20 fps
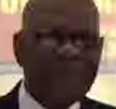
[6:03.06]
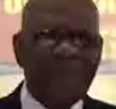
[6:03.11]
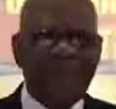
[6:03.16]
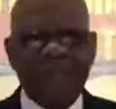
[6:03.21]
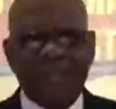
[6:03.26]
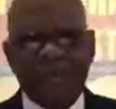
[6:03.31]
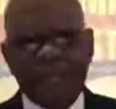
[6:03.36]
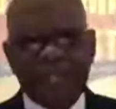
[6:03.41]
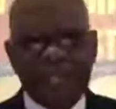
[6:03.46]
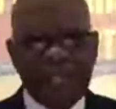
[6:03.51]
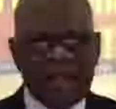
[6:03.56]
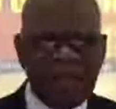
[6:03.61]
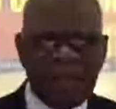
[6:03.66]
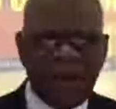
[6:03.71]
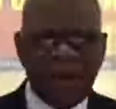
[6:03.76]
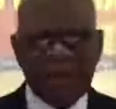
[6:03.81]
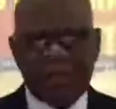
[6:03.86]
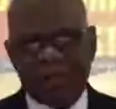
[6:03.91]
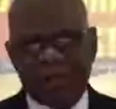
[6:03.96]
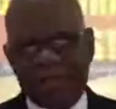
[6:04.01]
is not fussy
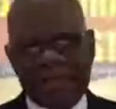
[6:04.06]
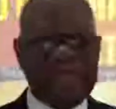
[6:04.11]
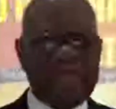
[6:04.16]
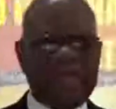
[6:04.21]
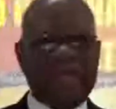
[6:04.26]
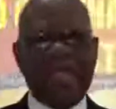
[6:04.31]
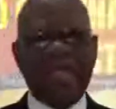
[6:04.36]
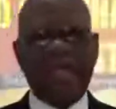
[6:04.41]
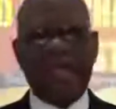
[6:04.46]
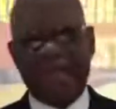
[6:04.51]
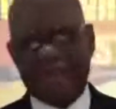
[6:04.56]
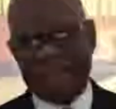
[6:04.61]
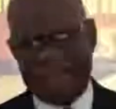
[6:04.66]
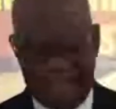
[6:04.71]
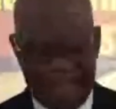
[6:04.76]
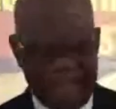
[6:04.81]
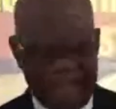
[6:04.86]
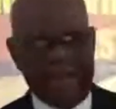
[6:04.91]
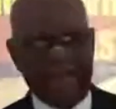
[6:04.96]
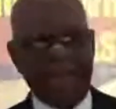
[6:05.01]
about a particular
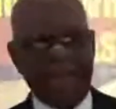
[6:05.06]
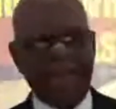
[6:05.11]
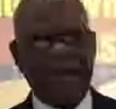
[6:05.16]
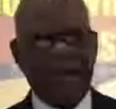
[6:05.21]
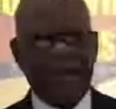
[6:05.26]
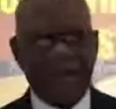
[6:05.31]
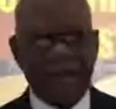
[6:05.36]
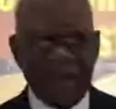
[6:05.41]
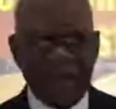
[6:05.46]
day.